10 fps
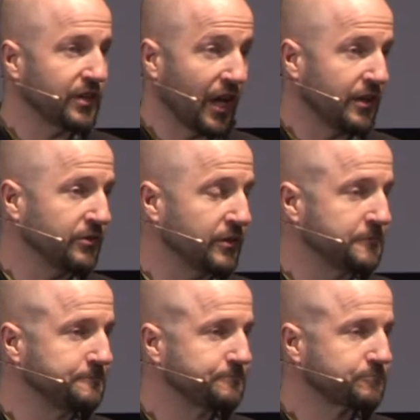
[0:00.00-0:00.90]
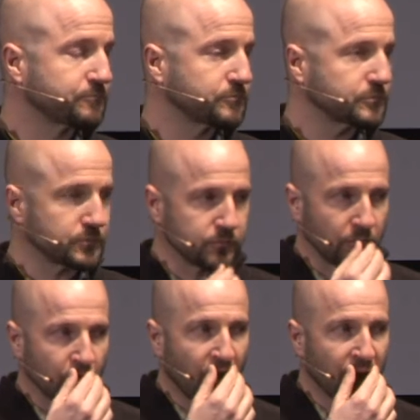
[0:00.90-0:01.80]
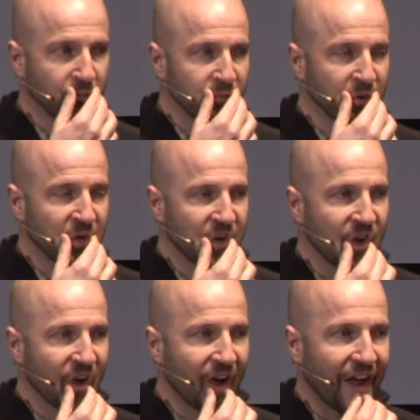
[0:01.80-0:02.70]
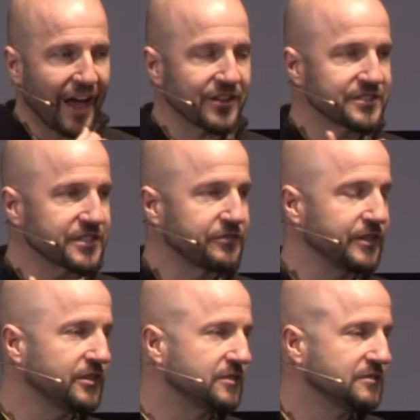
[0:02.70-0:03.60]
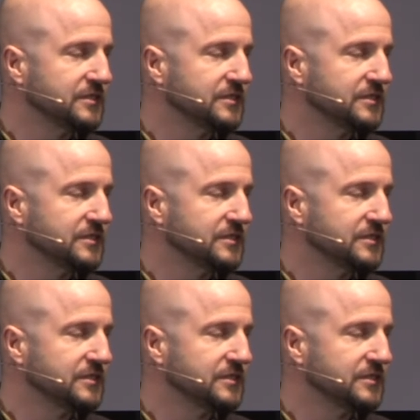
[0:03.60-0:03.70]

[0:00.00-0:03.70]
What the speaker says: I don't know. How does this feel?